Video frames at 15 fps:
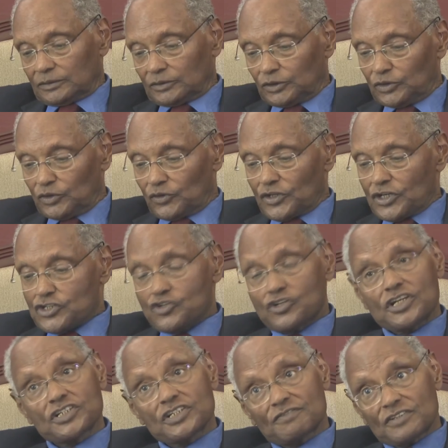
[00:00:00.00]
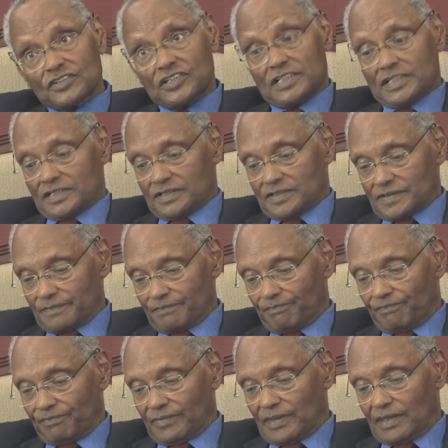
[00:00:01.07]
You know, education facilities
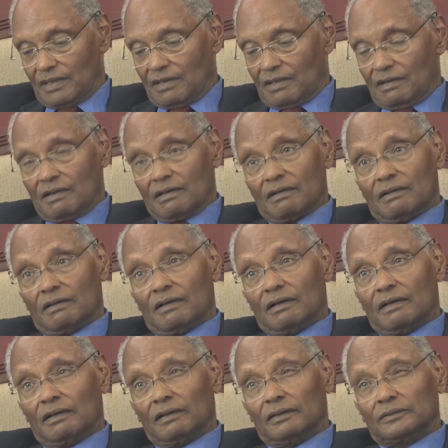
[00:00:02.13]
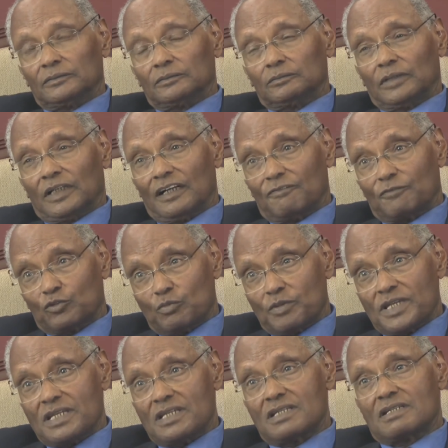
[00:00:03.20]
have to
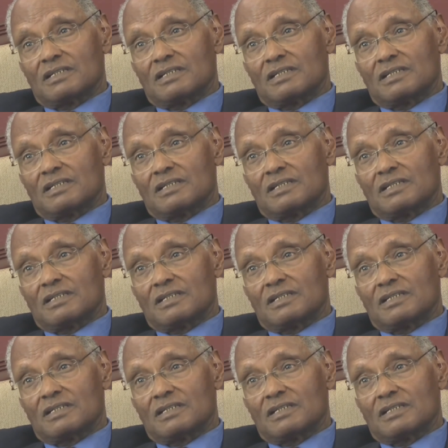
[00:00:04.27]
be